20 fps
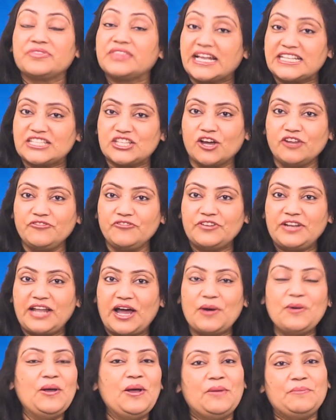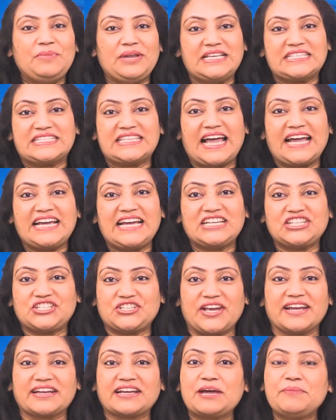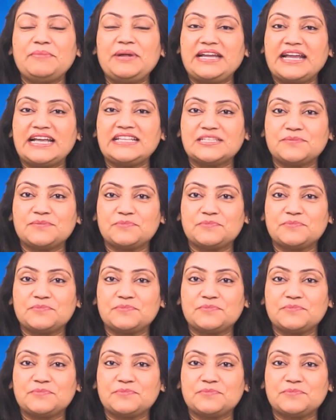That's all for now. Please like, share, comment and